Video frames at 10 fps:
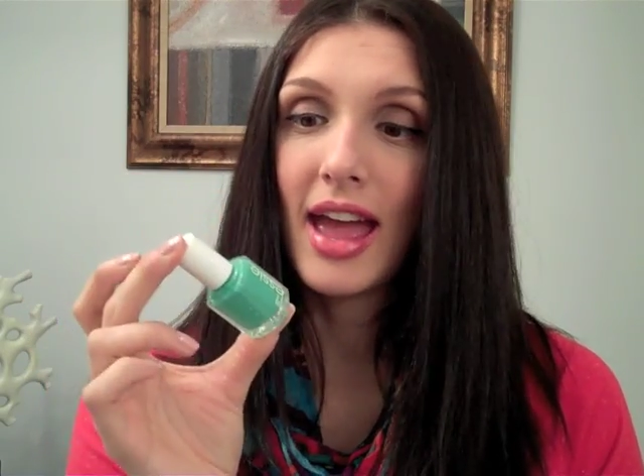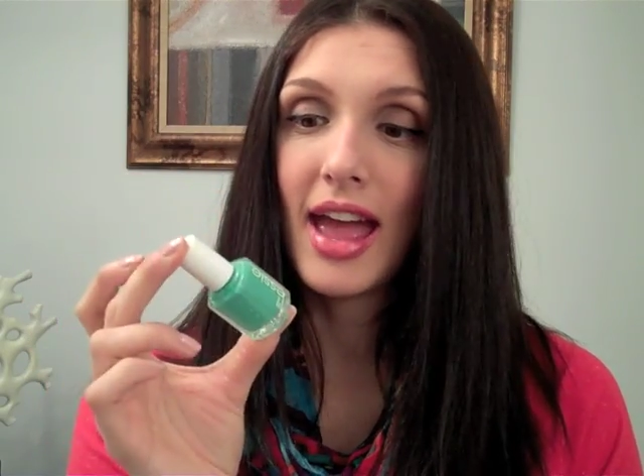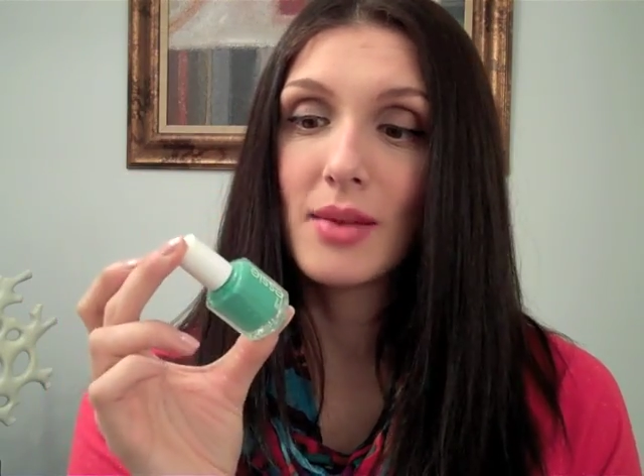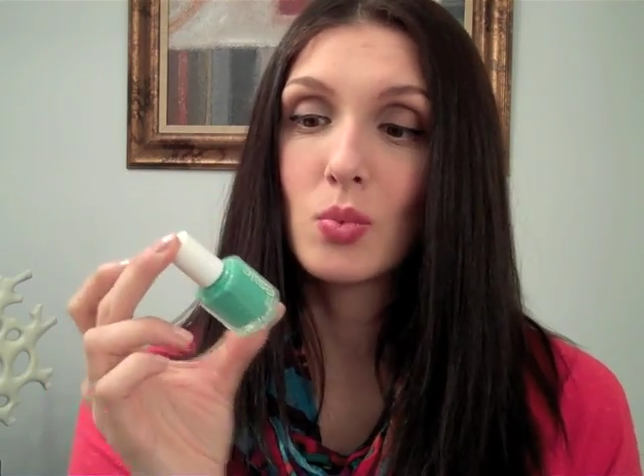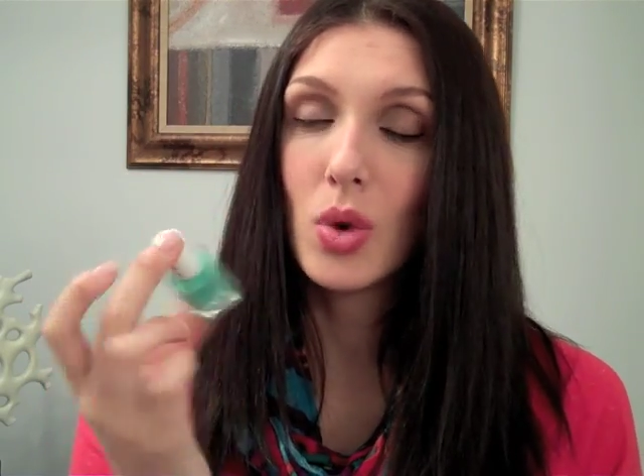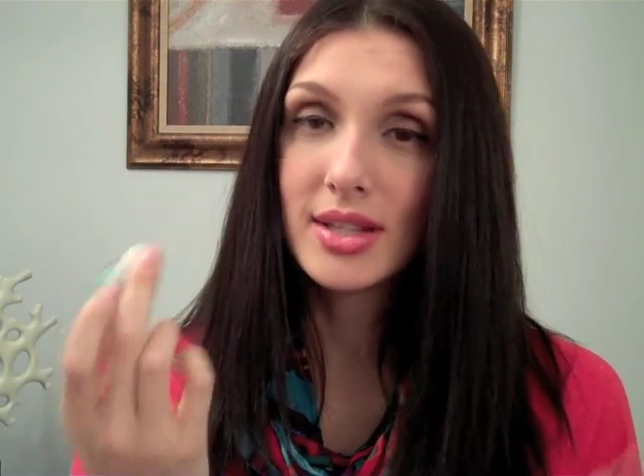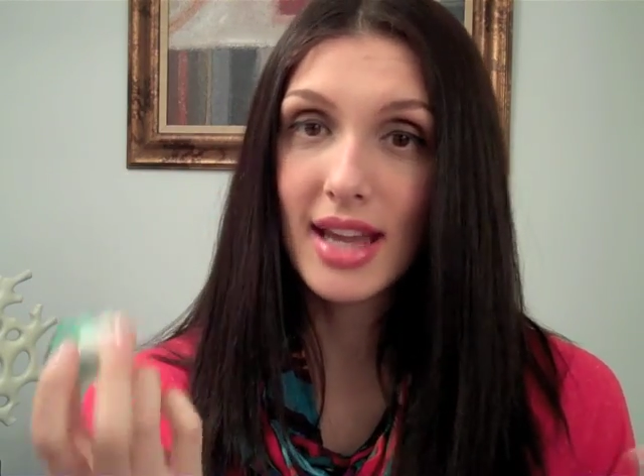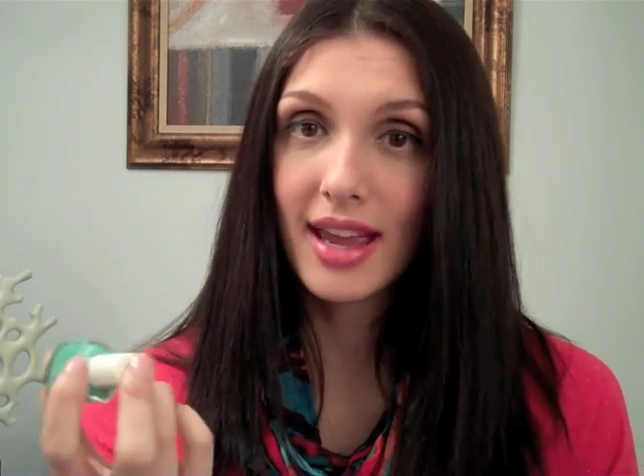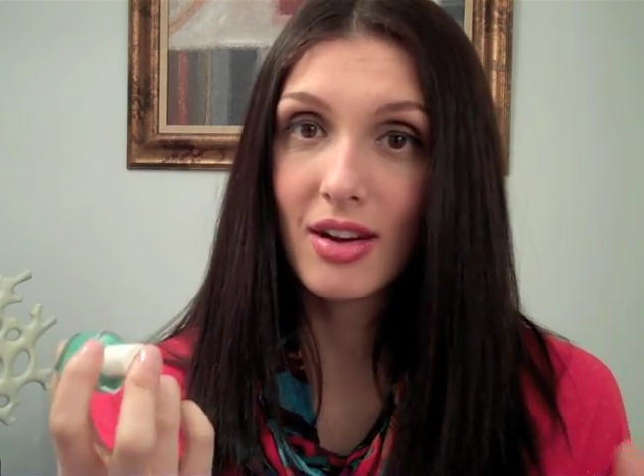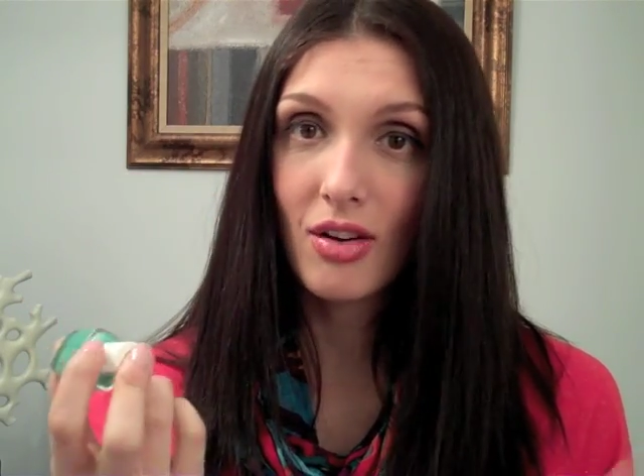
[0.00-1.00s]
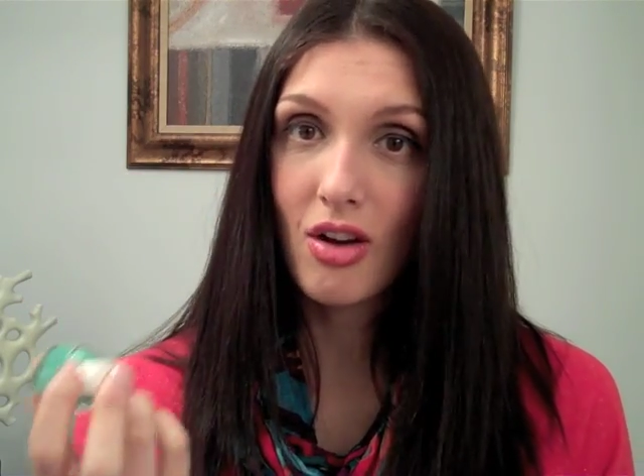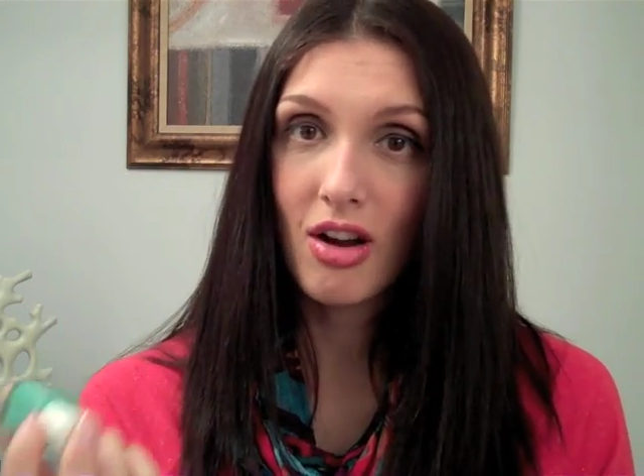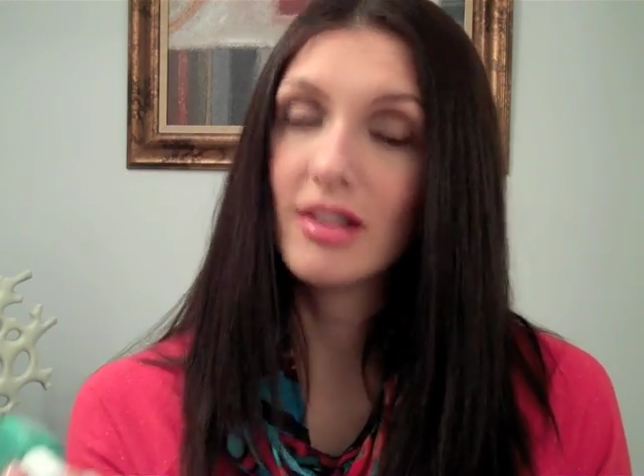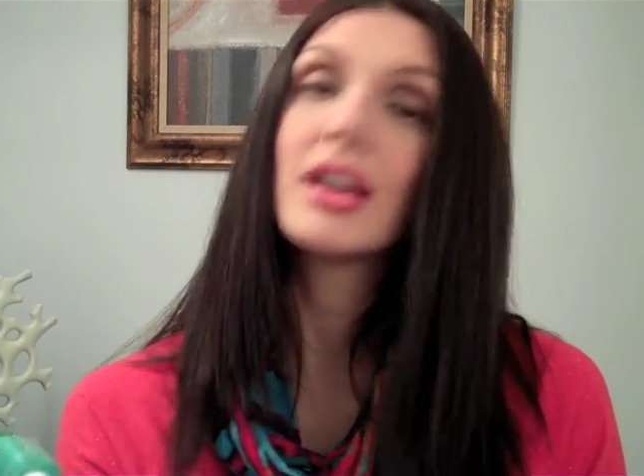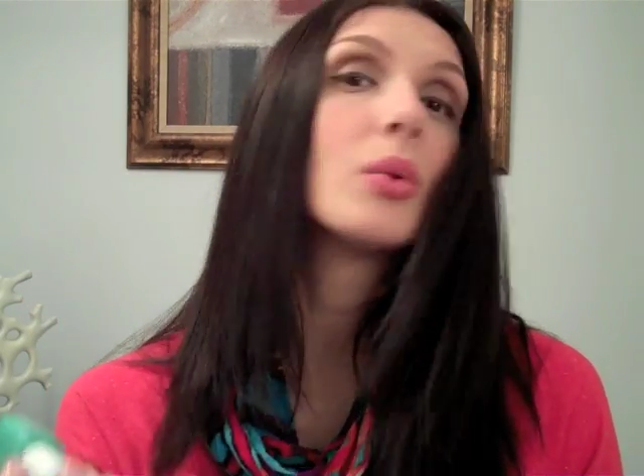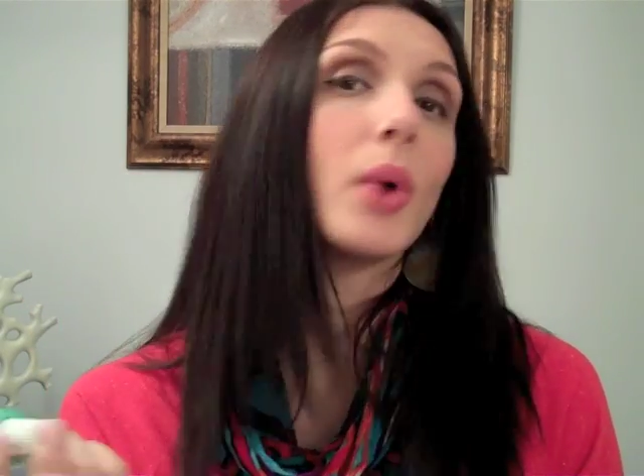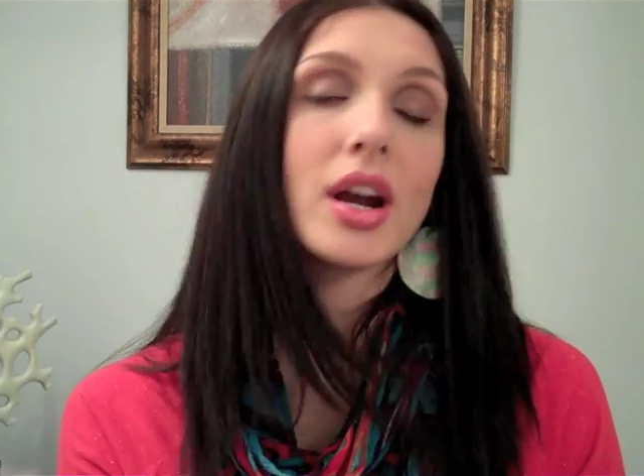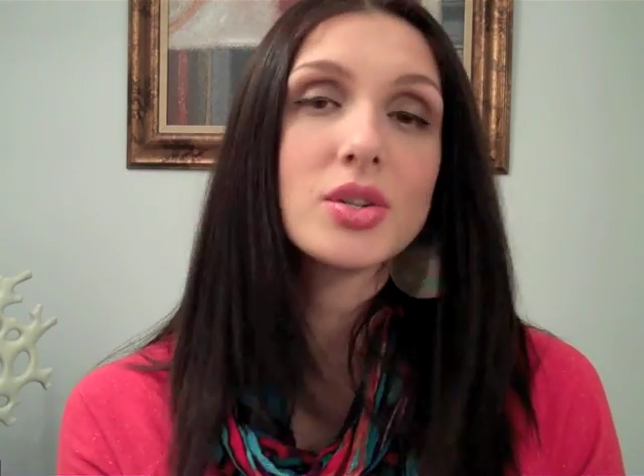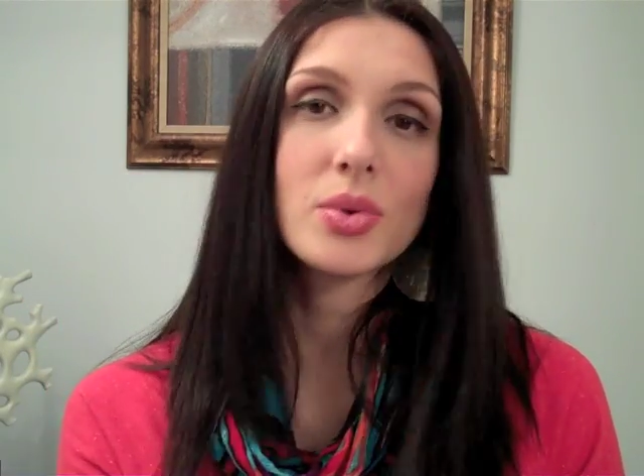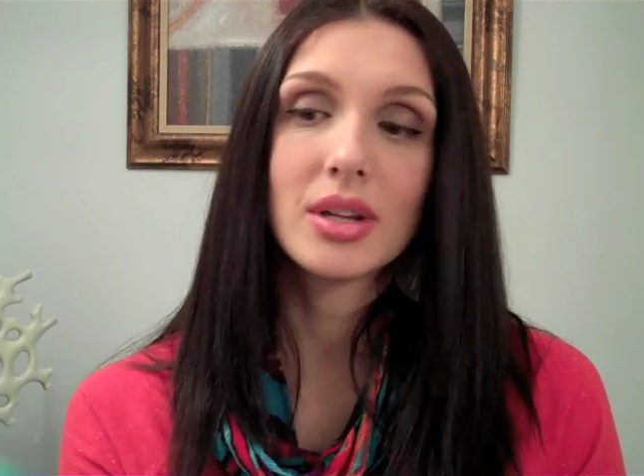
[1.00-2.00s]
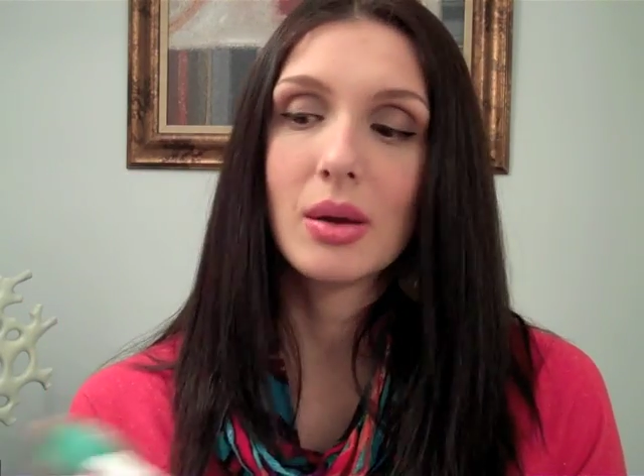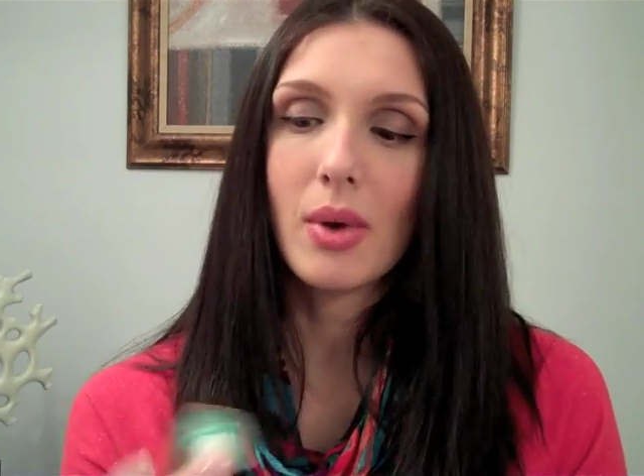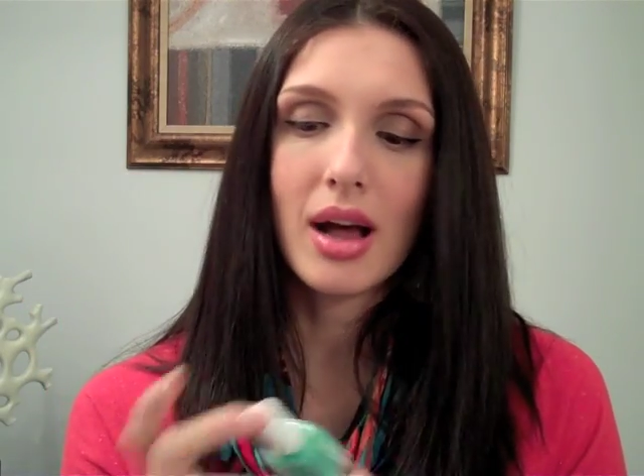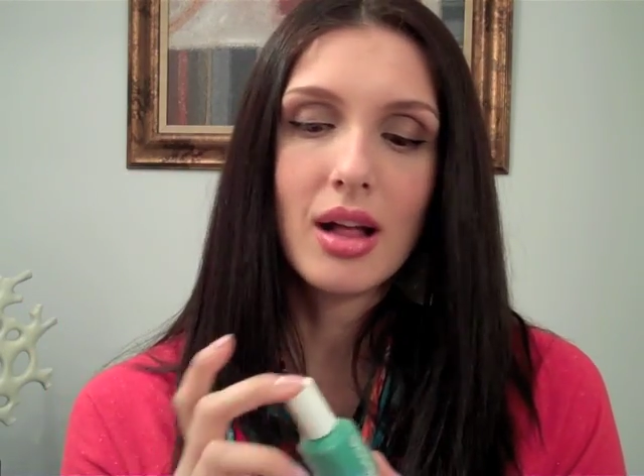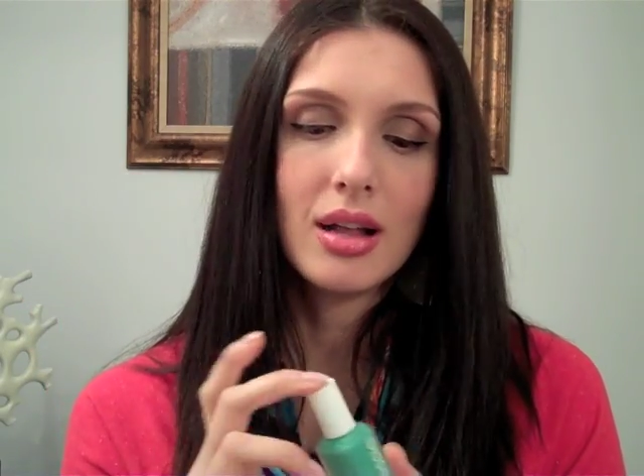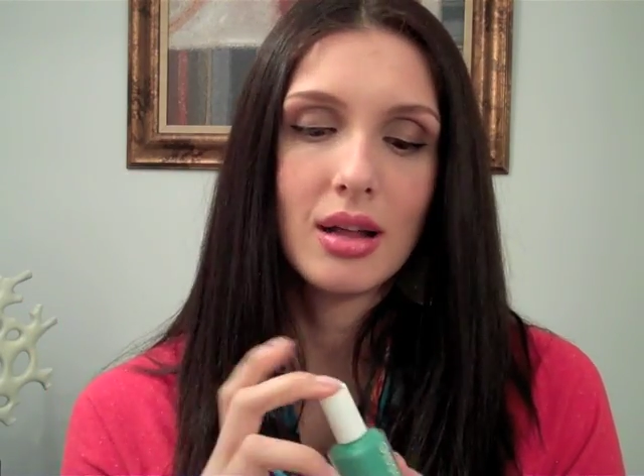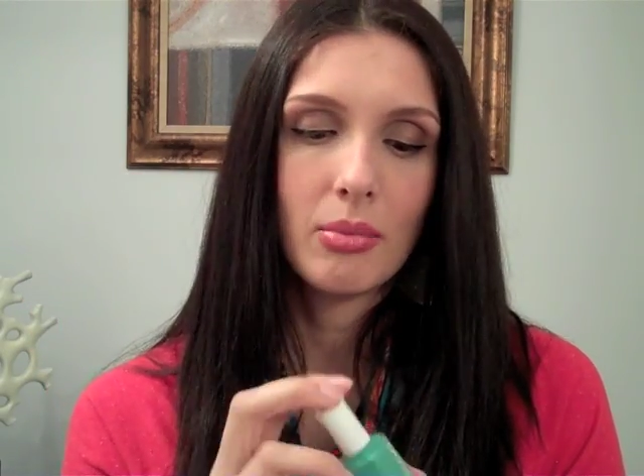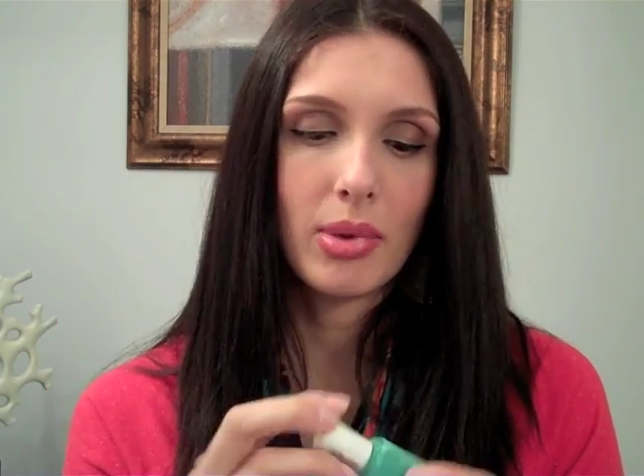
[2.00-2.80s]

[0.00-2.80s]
and once I get it on, it wears really well,